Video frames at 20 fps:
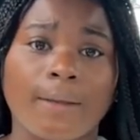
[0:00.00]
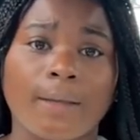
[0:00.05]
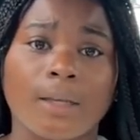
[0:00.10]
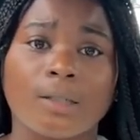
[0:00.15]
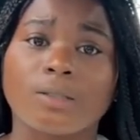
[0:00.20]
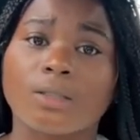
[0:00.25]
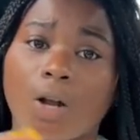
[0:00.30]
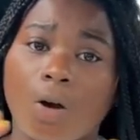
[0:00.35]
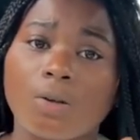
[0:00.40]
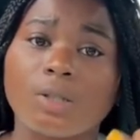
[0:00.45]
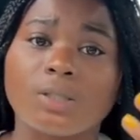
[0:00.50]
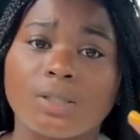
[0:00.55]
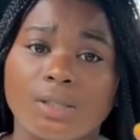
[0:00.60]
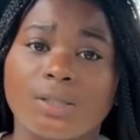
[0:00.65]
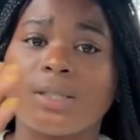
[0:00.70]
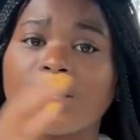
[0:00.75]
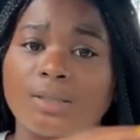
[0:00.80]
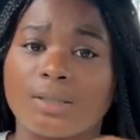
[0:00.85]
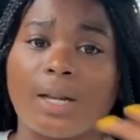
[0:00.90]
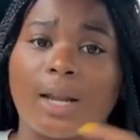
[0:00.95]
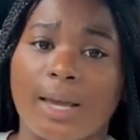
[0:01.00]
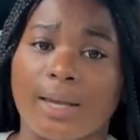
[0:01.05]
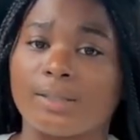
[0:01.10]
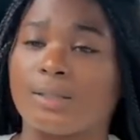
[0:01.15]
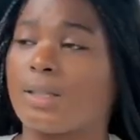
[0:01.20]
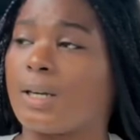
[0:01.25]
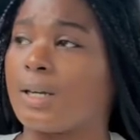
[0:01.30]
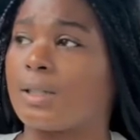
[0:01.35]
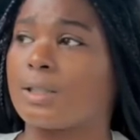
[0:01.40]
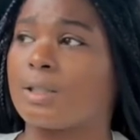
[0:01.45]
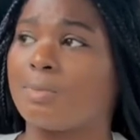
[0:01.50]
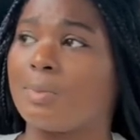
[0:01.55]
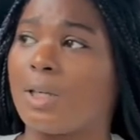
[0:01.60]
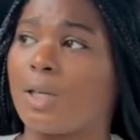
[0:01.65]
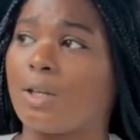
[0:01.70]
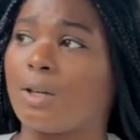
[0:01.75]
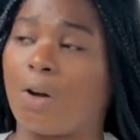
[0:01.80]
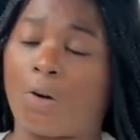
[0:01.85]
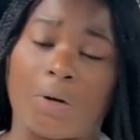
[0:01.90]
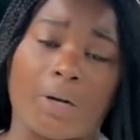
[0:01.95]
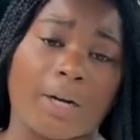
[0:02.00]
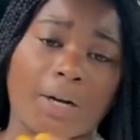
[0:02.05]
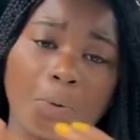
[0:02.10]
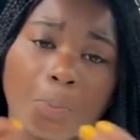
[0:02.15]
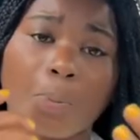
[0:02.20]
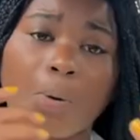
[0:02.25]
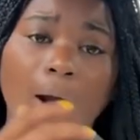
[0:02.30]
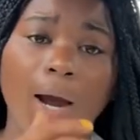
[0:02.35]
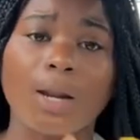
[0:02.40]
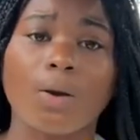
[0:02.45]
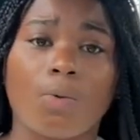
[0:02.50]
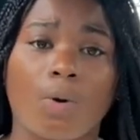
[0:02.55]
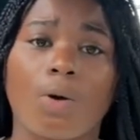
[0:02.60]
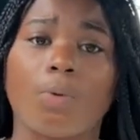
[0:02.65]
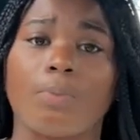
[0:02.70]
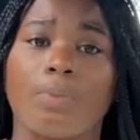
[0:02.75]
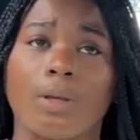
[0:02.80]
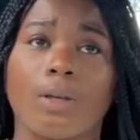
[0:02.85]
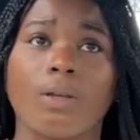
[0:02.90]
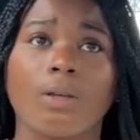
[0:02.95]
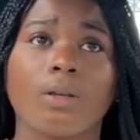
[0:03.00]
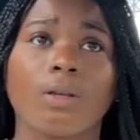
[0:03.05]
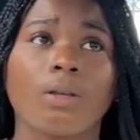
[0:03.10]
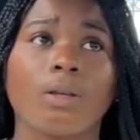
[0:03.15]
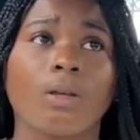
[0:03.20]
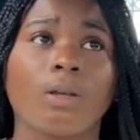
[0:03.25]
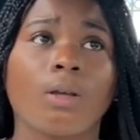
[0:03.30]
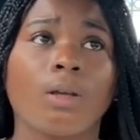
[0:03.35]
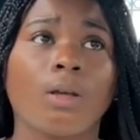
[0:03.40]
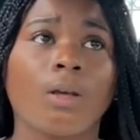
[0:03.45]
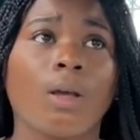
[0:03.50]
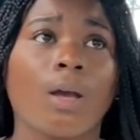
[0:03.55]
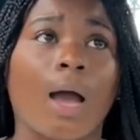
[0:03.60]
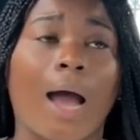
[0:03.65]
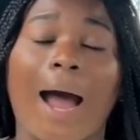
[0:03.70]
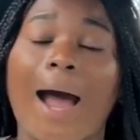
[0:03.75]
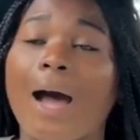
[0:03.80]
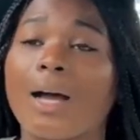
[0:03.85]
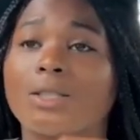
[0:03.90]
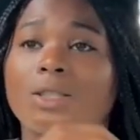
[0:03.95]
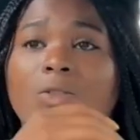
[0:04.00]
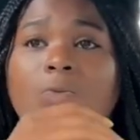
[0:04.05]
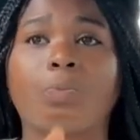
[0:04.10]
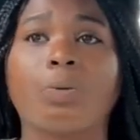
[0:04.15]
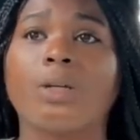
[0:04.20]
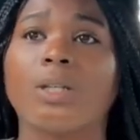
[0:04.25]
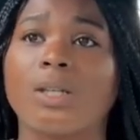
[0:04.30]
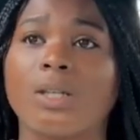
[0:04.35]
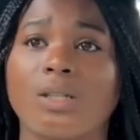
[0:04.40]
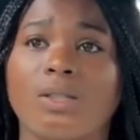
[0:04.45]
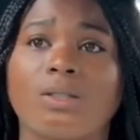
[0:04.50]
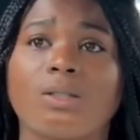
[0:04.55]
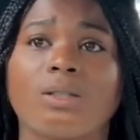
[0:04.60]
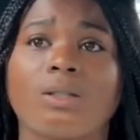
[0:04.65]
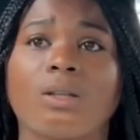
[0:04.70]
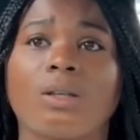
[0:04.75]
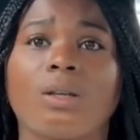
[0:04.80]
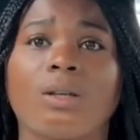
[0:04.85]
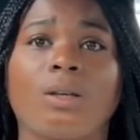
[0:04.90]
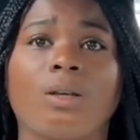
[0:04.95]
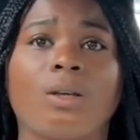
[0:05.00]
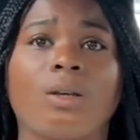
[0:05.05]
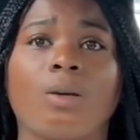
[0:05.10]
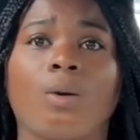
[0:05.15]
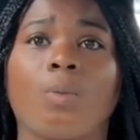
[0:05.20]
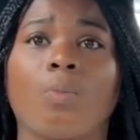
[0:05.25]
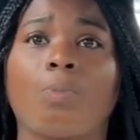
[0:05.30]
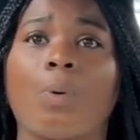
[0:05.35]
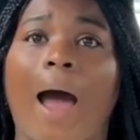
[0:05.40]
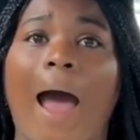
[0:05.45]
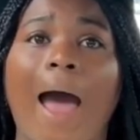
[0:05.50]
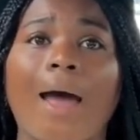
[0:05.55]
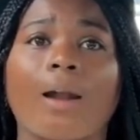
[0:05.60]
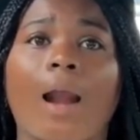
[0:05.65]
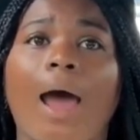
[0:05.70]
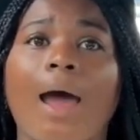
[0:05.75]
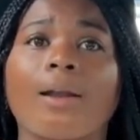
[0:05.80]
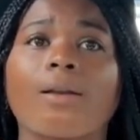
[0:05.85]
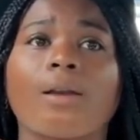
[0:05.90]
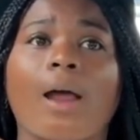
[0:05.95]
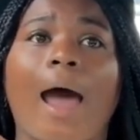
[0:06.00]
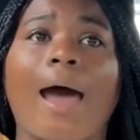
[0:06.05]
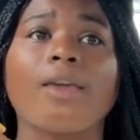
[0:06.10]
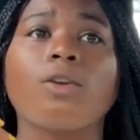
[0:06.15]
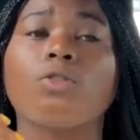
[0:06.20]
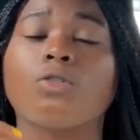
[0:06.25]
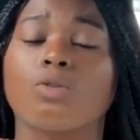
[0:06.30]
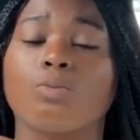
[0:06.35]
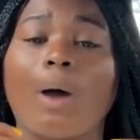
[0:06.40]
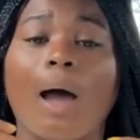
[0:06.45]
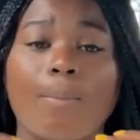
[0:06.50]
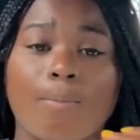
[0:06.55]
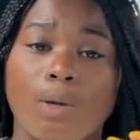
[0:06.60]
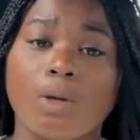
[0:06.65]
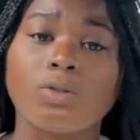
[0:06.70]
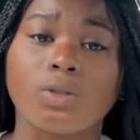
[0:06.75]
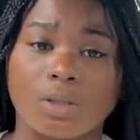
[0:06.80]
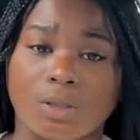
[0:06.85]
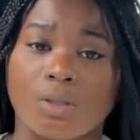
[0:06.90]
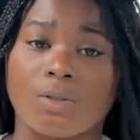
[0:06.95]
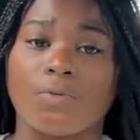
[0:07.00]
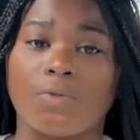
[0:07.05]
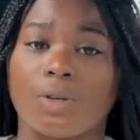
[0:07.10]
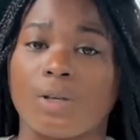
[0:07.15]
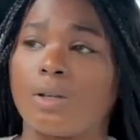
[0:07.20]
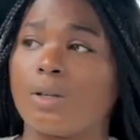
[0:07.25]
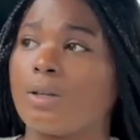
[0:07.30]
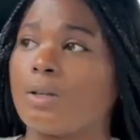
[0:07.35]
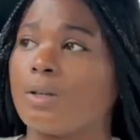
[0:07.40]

As long as it's his last time speaking on it. And it probably won't be. I'll just put this... I use my music to vent.